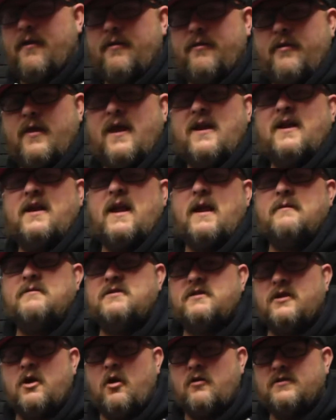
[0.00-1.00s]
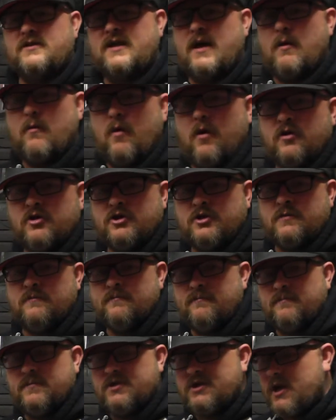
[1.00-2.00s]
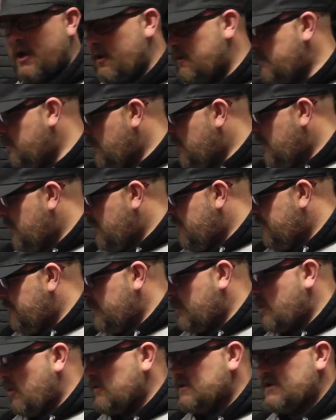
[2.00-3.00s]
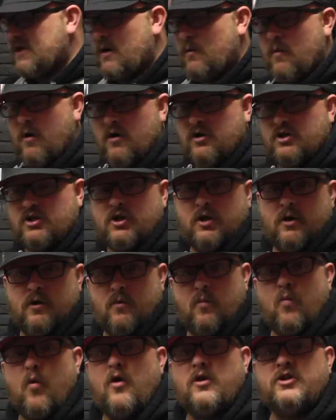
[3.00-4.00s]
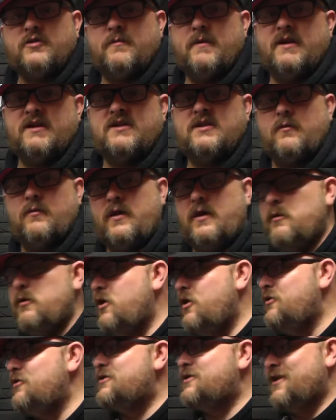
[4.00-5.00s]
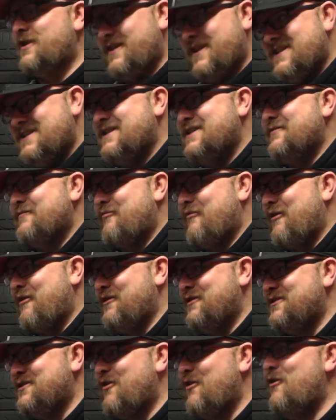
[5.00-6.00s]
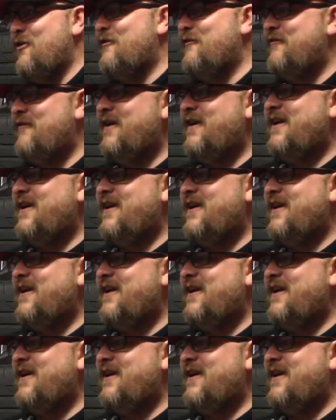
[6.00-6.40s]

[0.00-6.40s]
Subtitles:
Then it came to the contact wash. So for the contact wash mitts that we used, this is a product I love,